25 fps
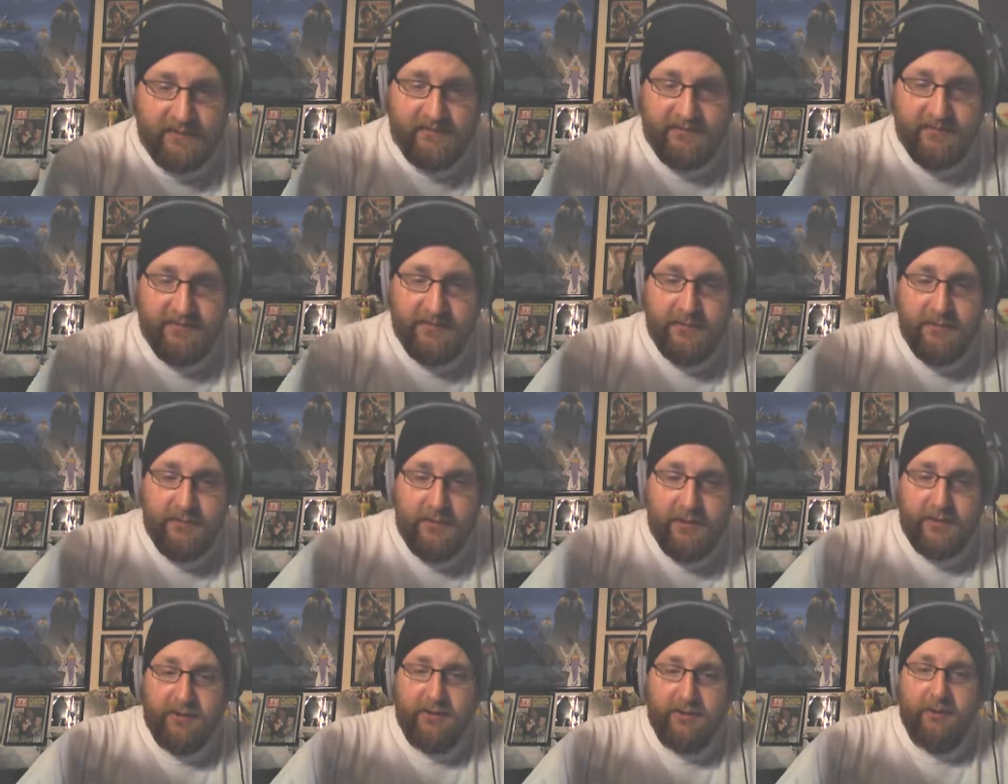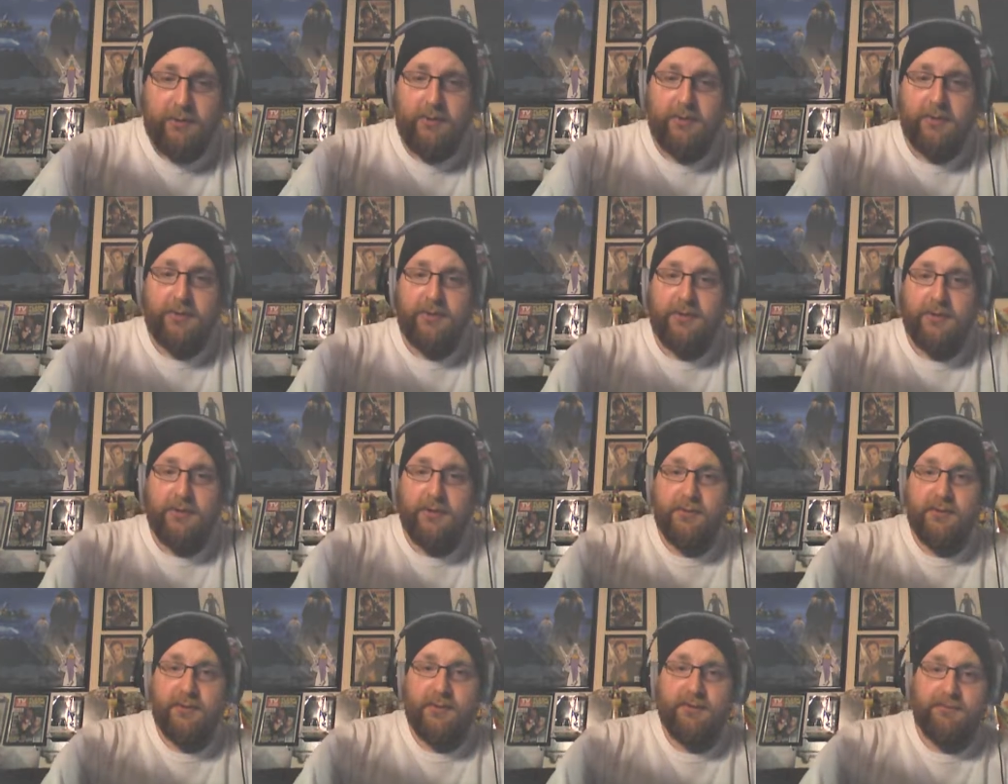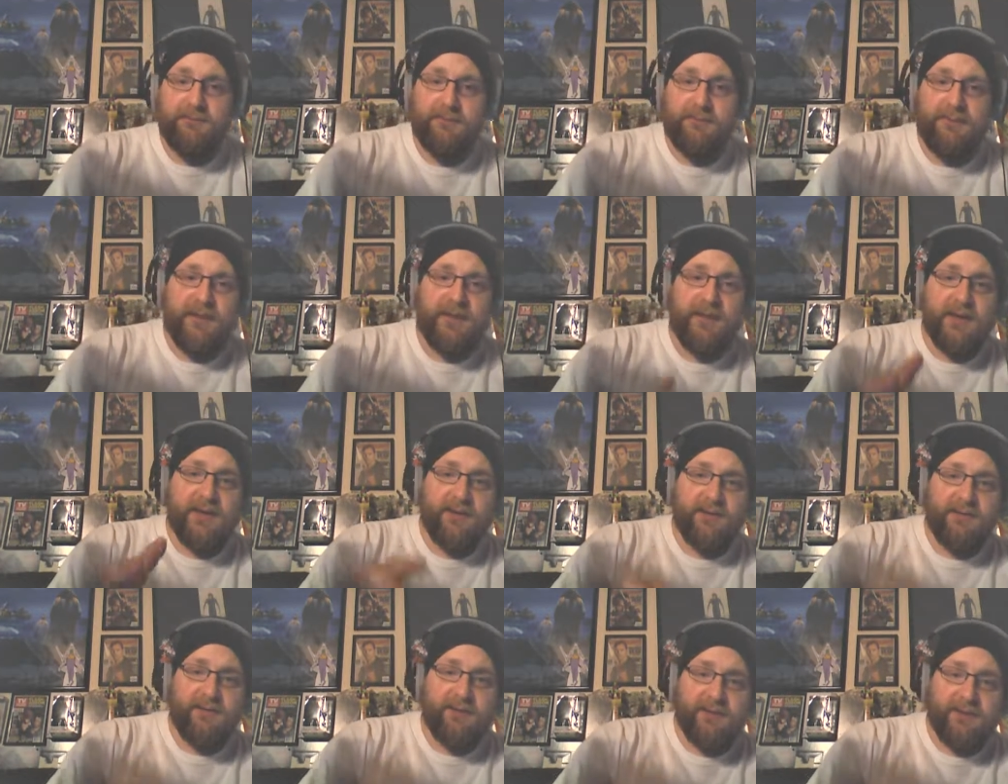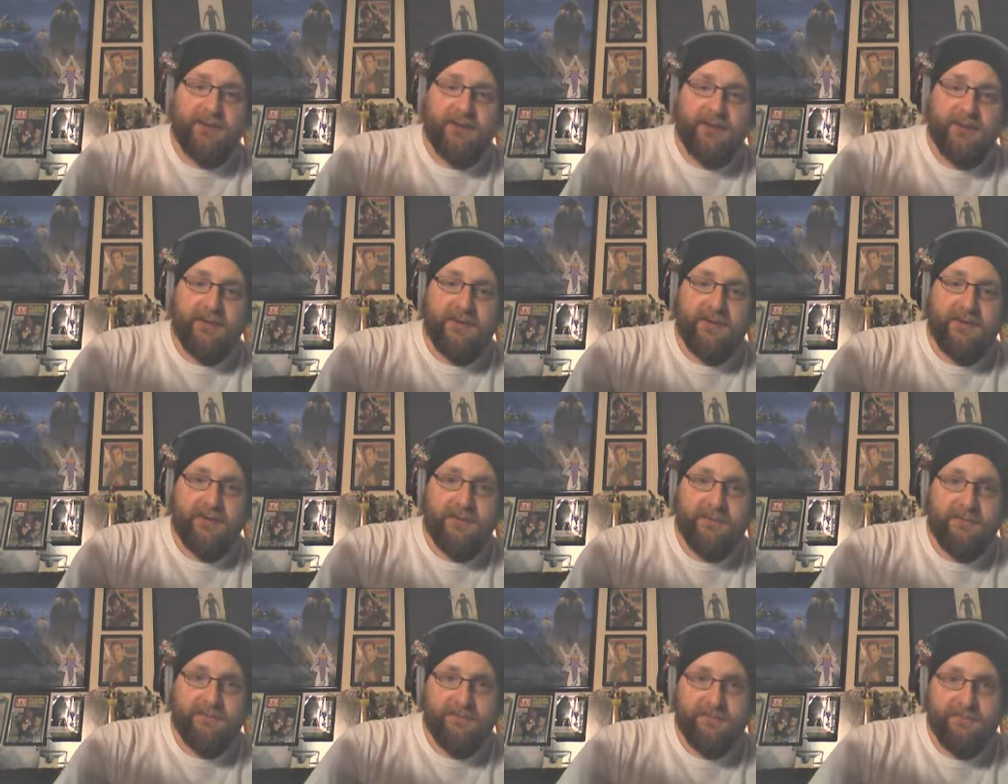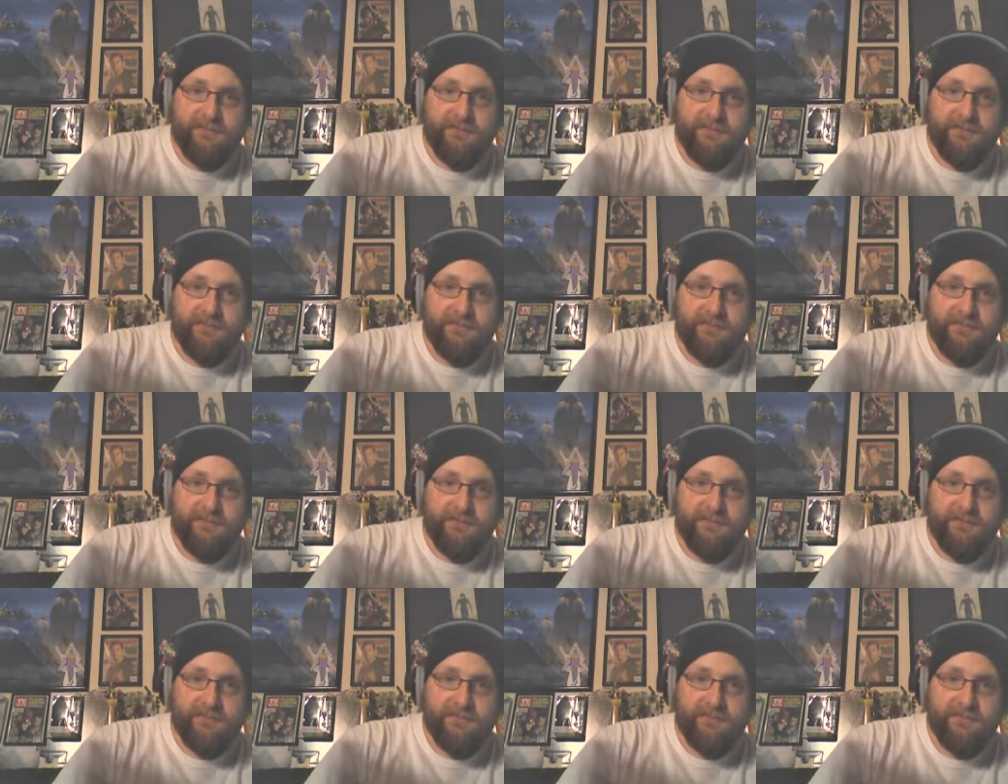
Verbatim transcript: See you around the corner, Louie. Be kind to one another.